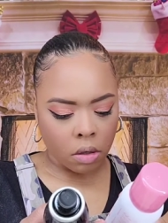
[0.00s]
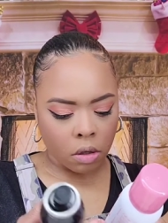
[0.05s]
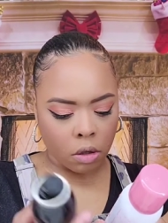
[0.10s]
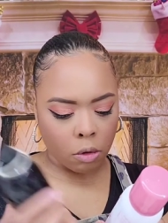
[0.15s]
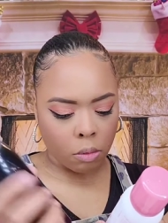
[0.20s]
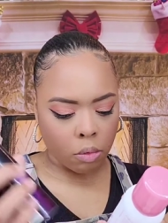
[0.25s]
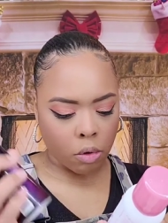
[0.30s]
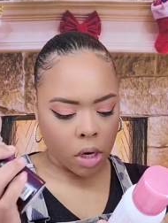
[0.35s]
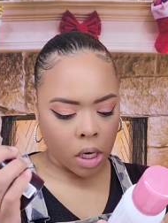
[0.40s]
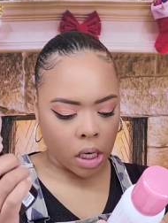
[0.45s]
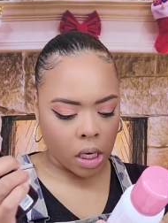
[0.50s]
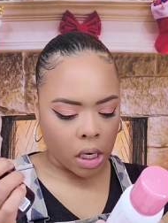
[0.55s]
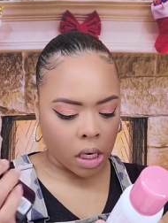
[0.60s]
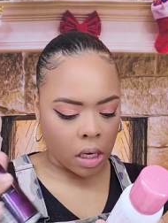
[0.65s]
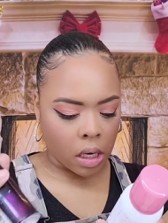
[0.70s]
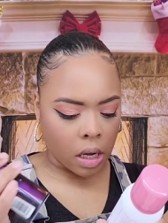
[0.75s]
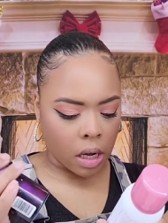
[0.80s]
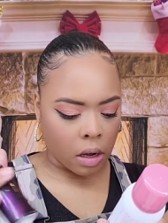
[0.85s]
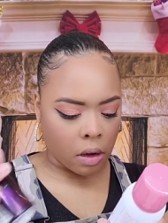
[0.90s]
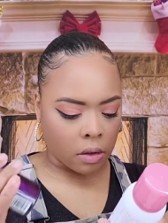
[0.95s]

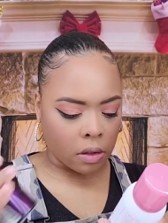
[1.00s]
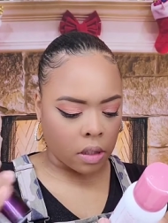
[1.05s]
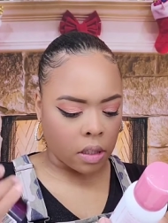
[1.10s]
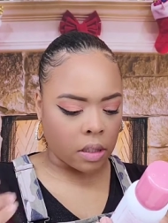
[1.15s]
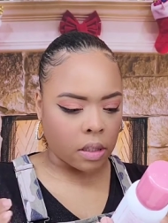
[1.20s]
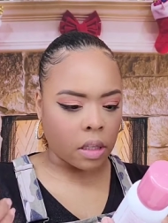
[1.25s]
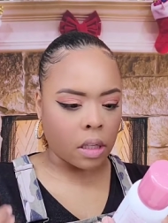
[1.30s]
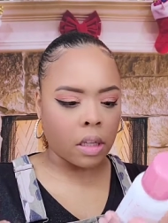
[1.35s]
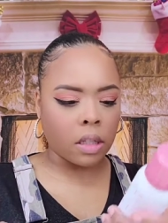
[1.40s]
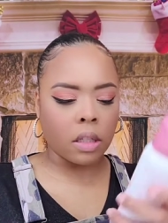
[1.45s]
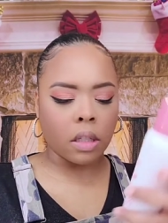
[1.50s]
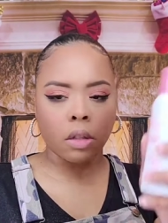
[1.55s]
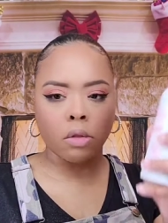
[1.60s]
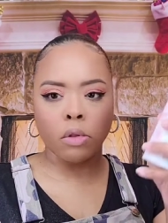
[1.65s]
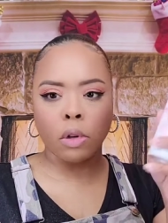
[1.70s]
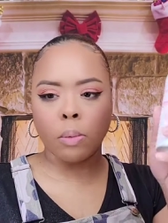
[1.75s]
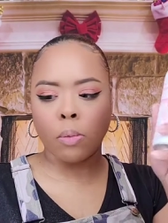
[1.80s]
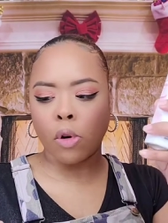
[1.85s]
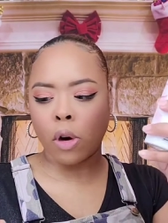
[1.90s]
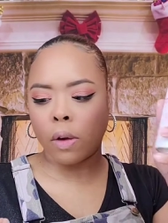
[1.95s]
2.8 ounces and this is
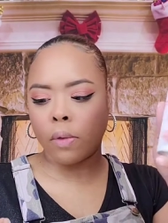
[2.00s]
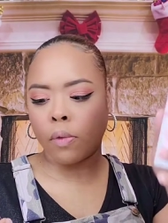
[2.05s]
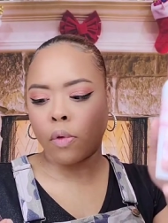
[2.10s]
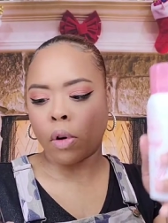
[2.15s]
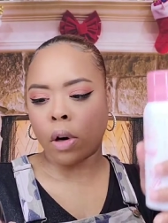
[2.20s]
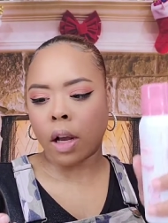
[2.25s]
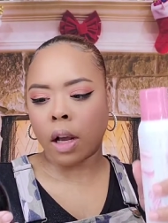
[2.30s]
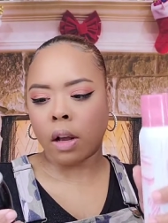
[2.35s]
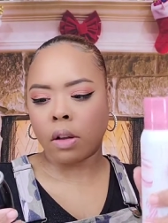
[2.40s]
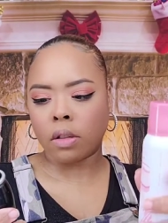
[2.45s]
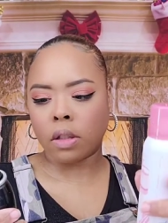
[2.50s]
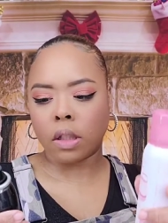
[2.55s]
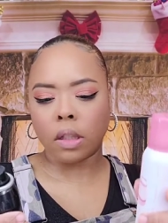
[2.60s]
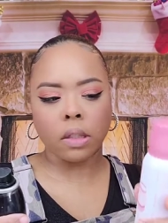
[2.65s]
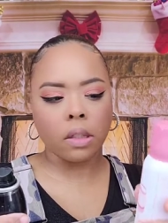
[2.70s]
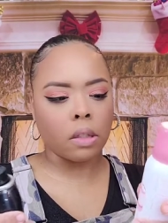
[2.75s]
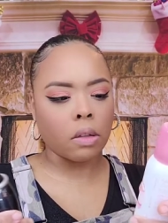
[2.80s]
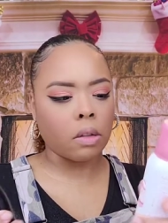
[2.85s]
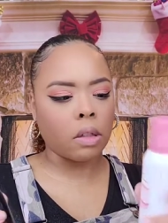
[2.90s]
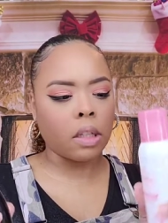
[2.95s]
3.4
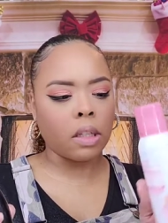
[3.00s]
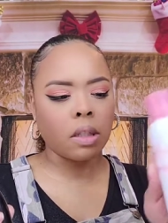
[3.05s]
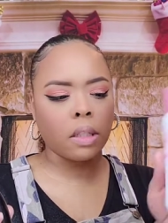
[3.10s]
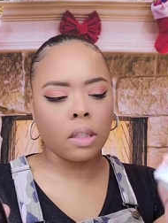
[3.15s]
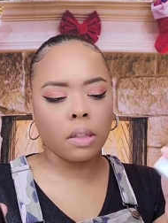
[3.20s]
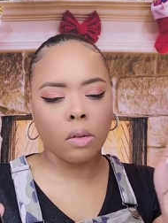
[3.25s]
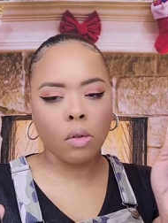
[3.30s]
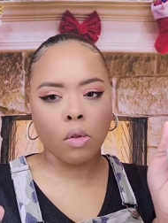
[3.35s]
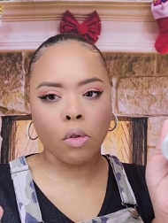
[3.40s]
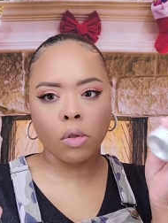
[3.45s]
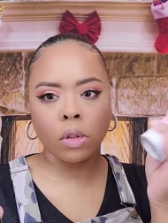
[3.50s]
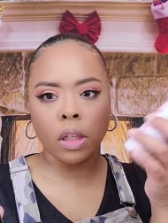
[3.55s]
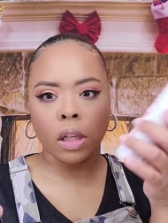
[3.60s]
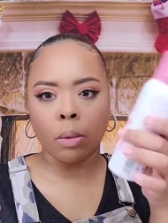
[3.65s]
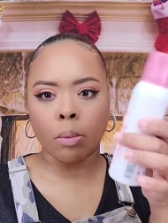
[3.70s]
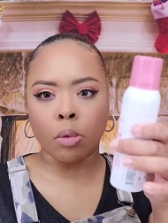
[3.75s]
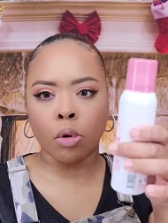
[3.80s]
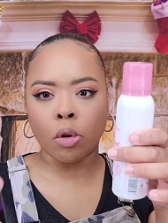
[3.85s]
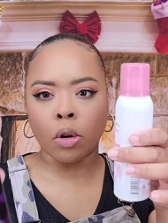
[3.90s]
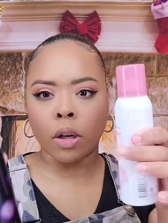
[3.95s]
ounces. So this is
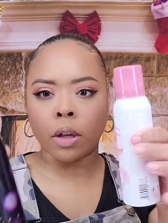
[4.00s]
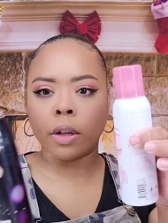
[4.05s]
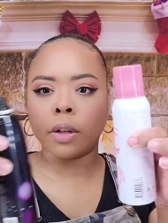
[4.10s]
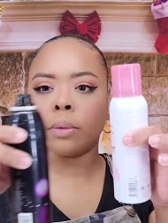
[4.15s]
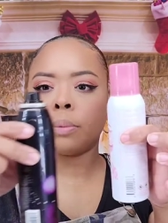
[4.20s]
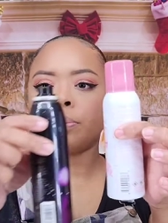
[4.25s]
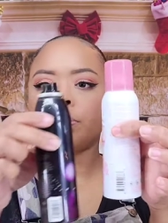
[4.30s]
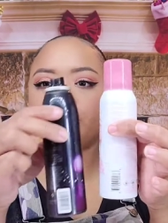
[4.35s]
holding more.